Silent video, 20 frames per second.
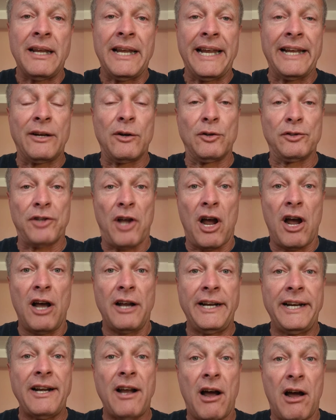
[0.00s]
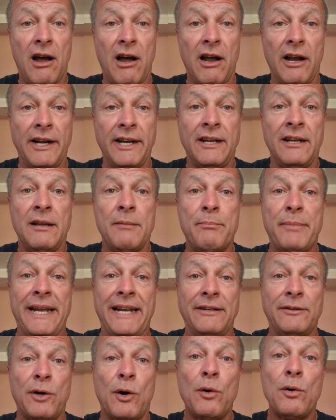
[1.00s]
It goes on,
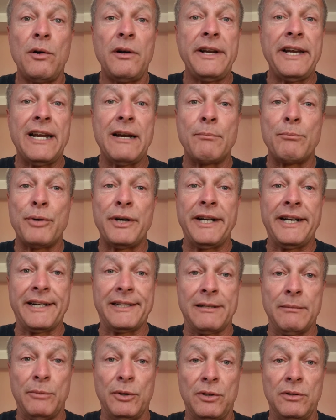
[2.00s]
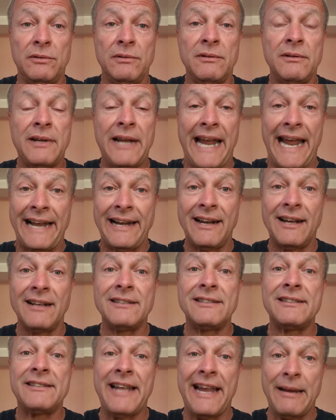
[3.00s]
being totally unpredictable and
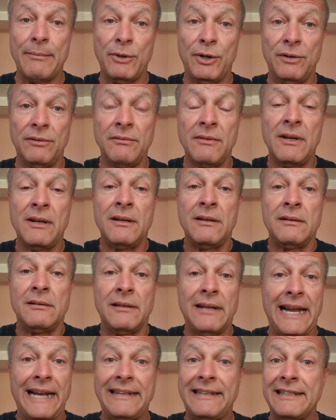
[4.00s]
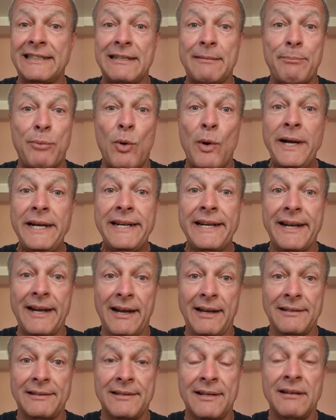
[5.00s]
unstable and disappointing
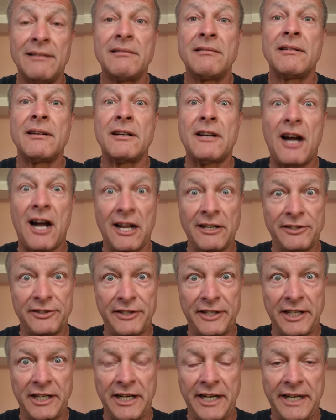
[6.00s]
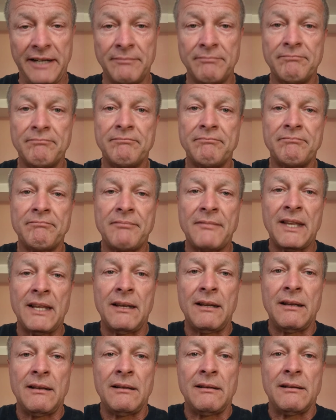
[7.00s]
us constantly.
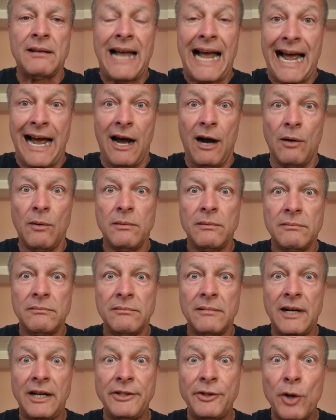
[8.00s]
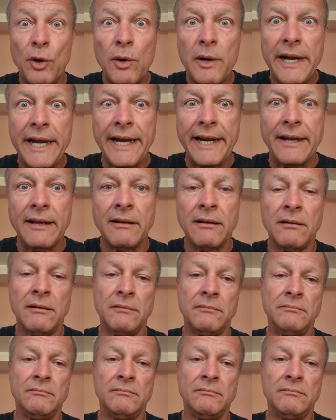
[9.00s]
How annoying!